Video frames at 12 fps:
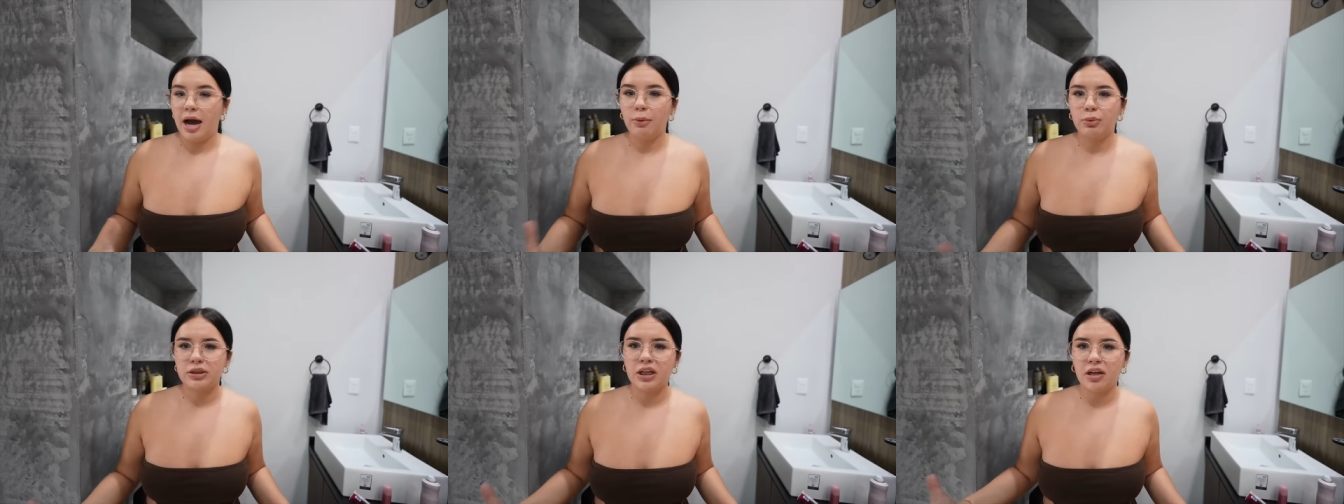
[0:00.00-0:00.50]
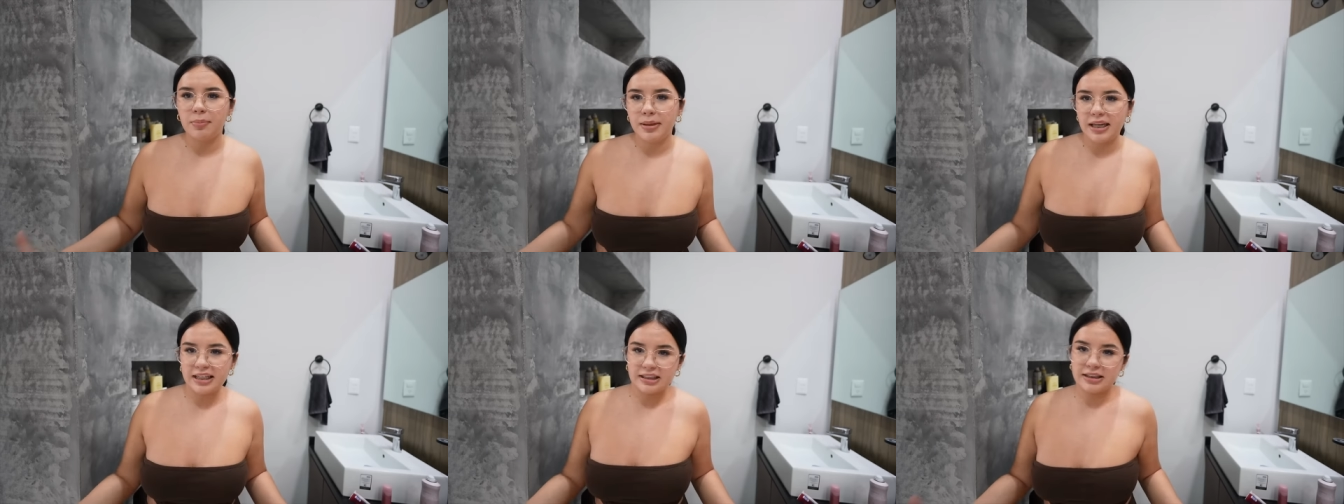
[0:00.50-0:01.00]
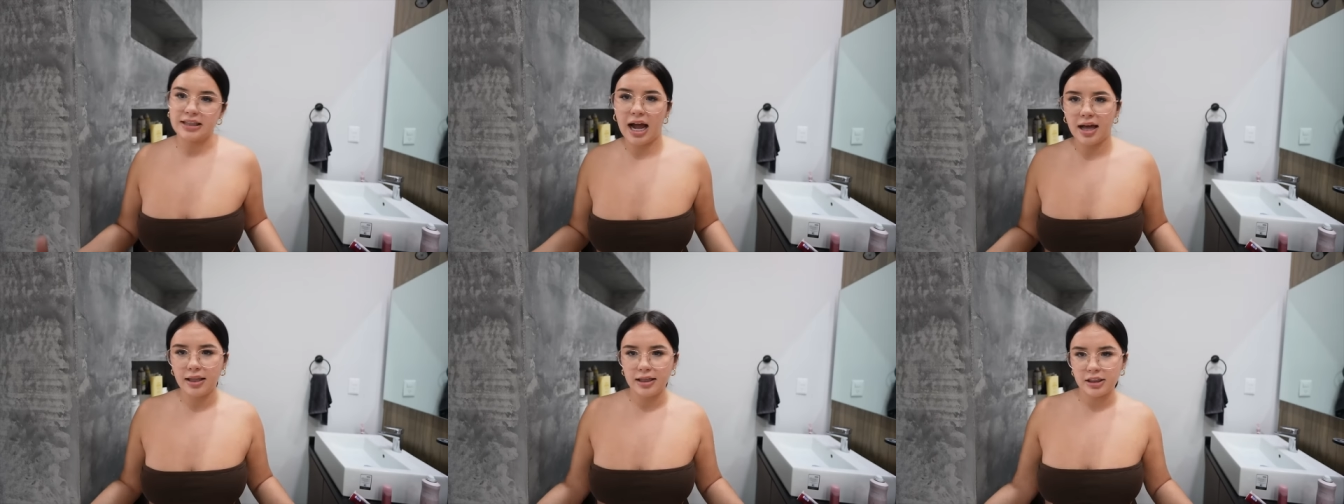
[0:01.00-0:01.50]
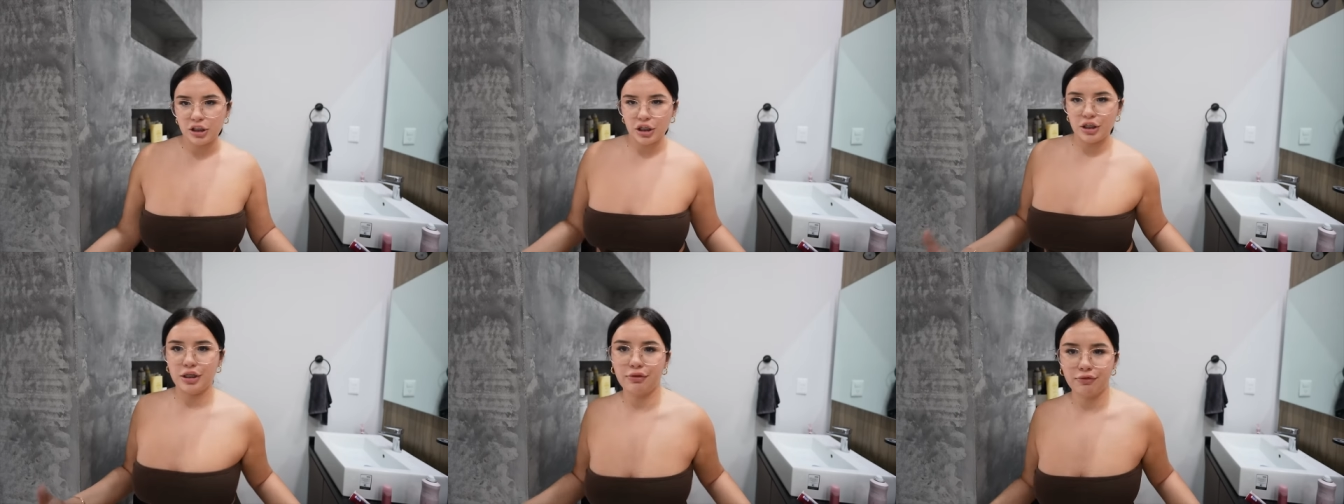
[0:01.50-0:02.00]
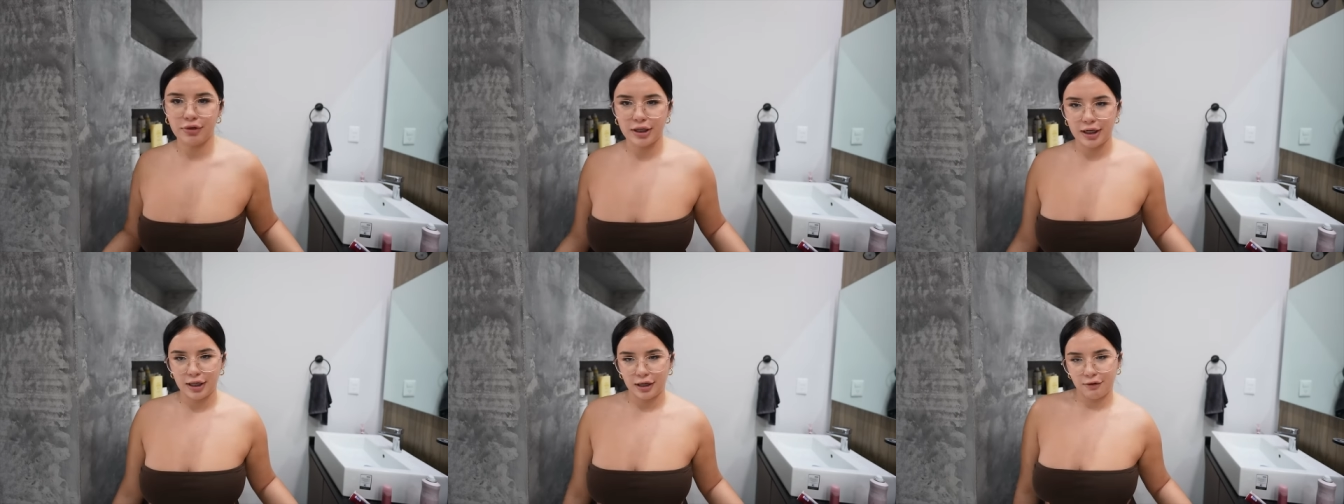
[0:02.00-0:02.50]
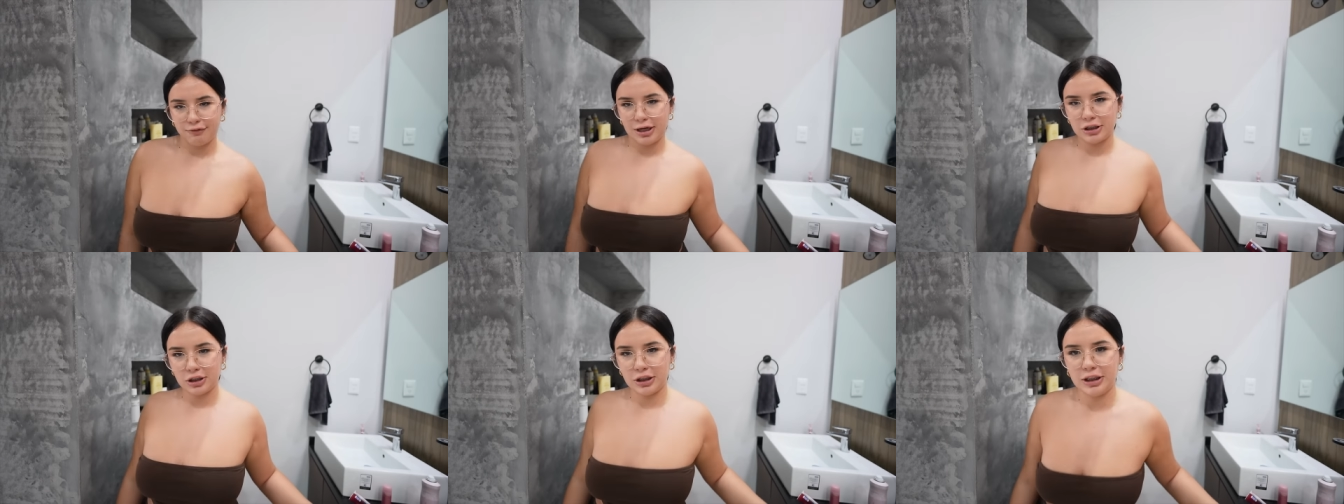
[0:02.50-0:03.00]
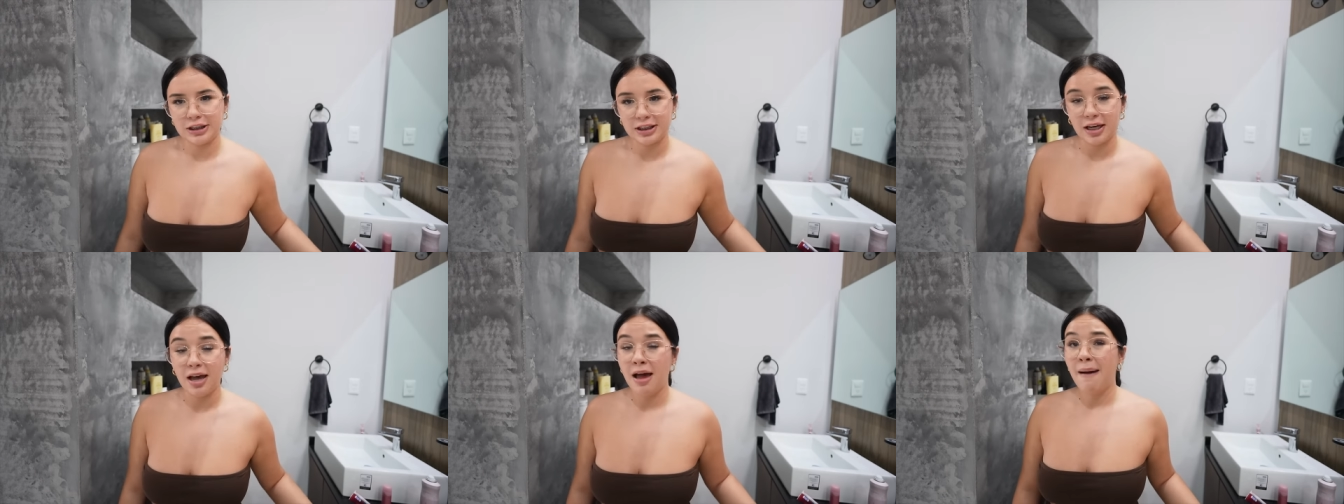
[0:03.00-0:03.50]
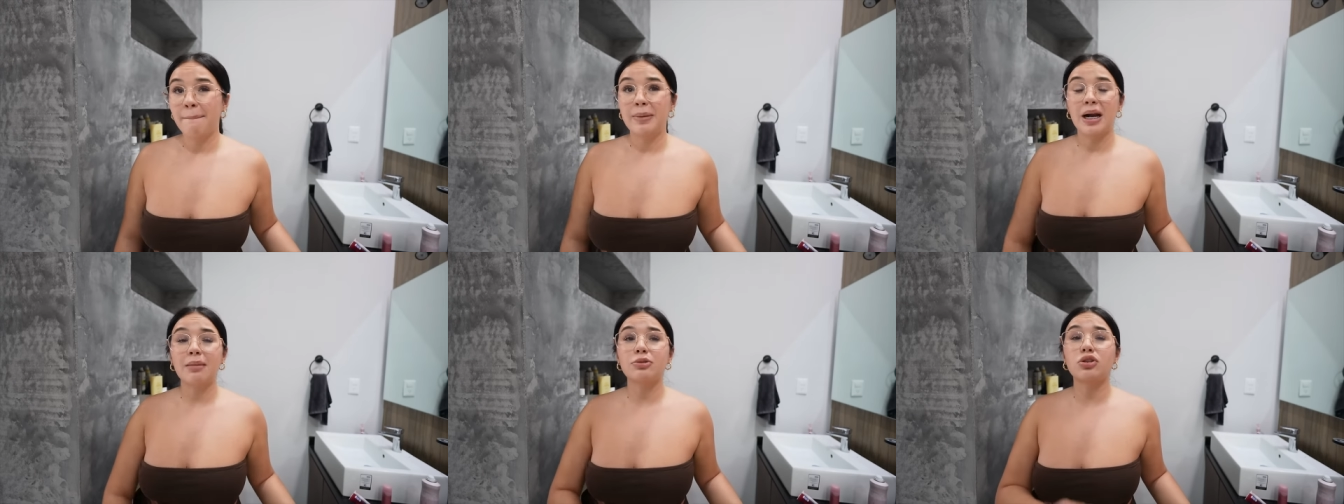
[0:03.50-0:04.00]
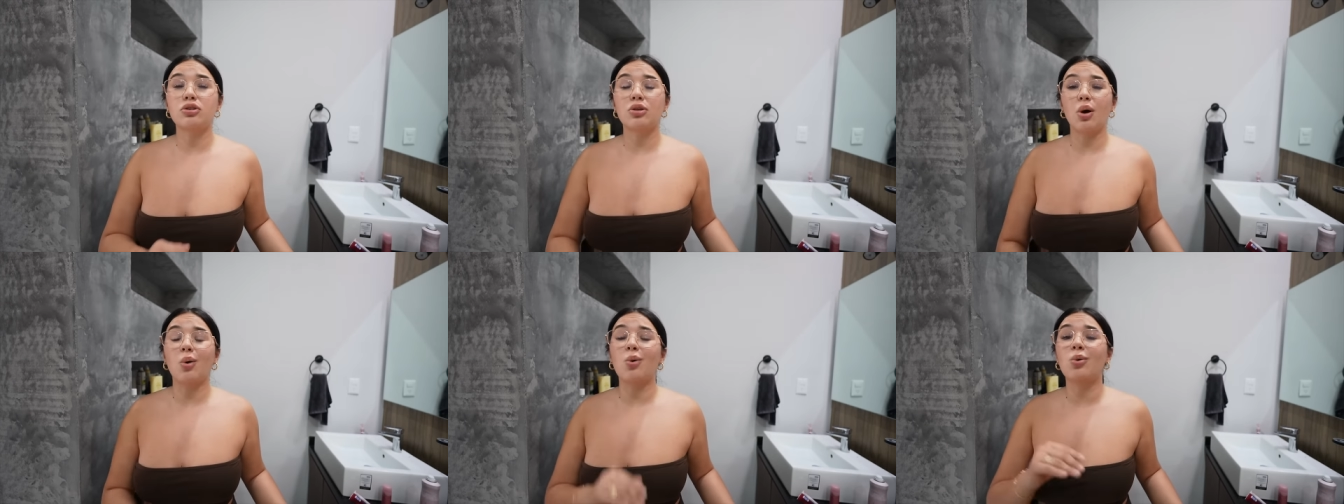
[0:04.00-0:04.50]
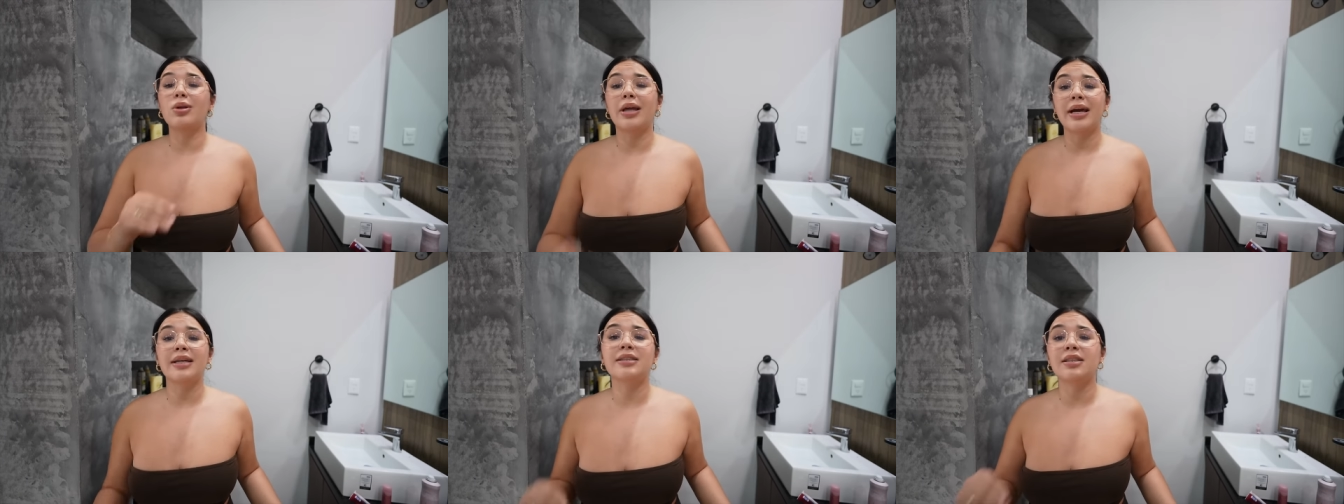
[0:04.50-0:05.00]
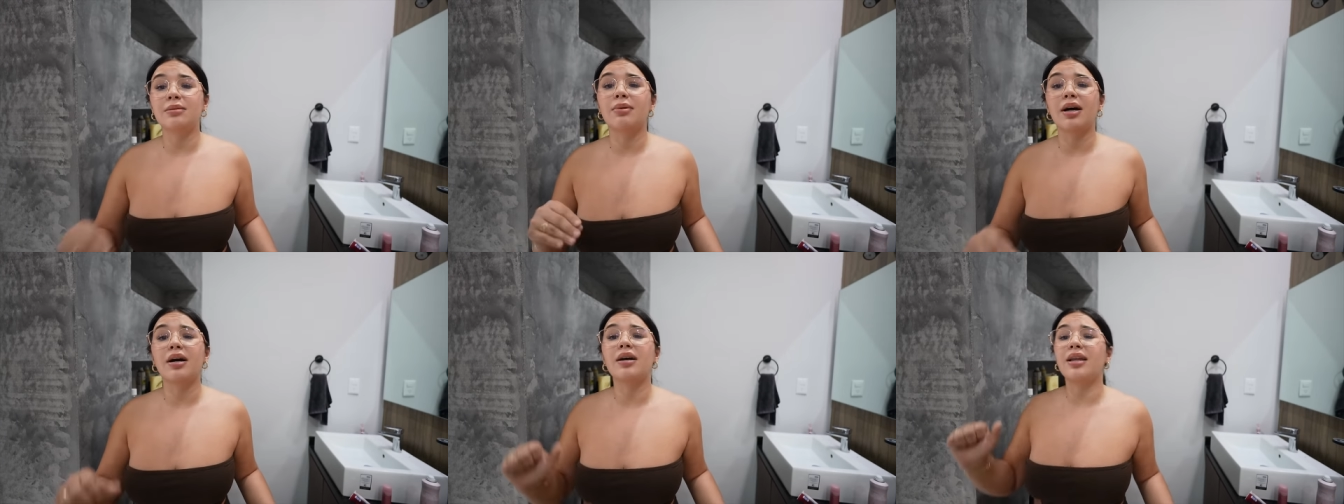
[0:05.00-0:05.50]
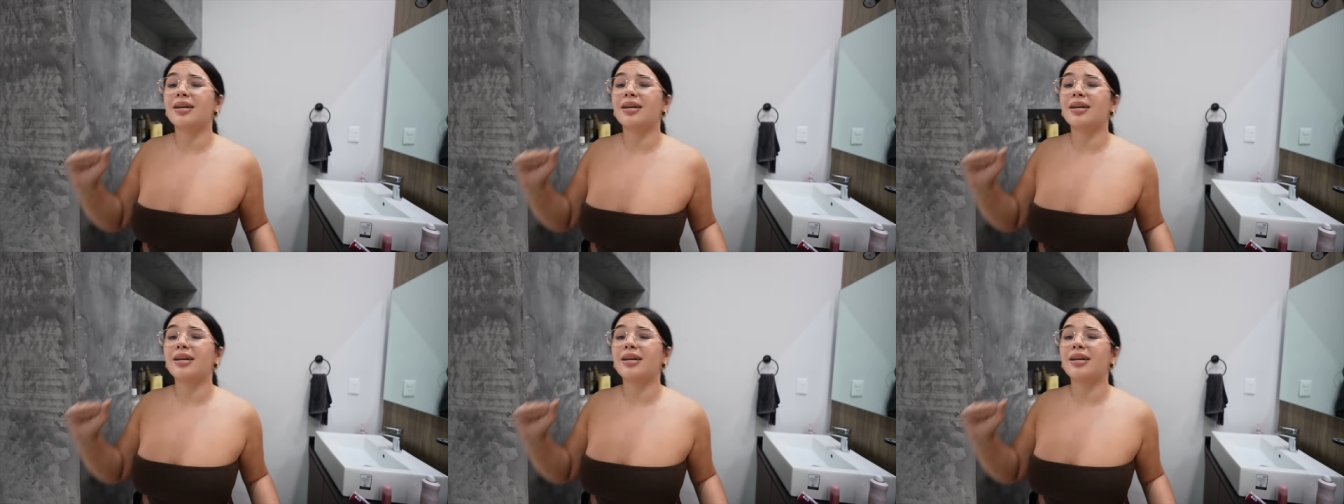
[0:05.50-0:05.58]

I wish I could be like stylish and different and like a fashionista, but I'm so lazy, bro.